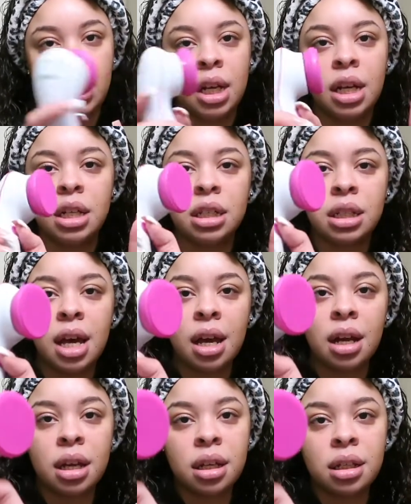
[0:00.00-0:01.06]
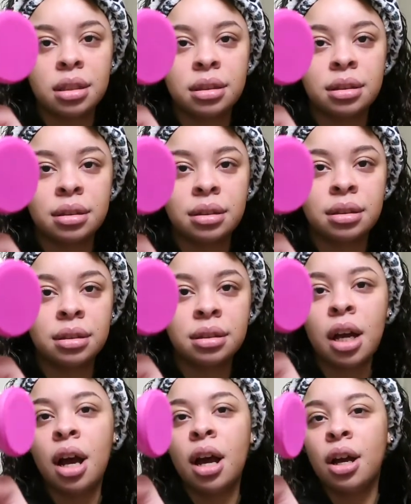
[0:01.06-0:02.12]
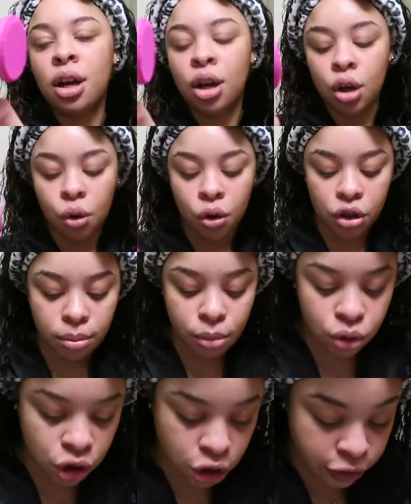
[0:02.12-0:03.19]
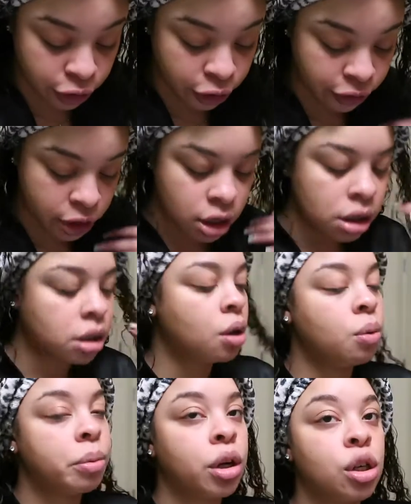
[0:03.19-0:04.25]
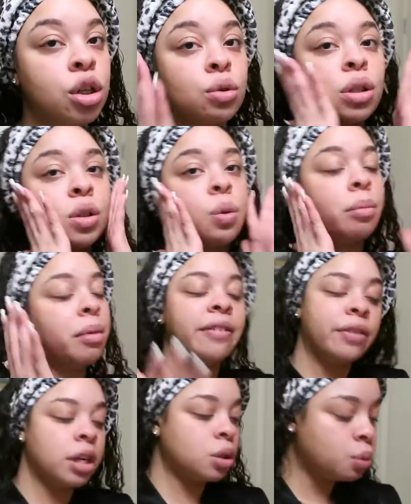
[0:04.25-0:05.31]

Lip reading: And just kind of go on the motion of your face. So what we're gonna do is wet my face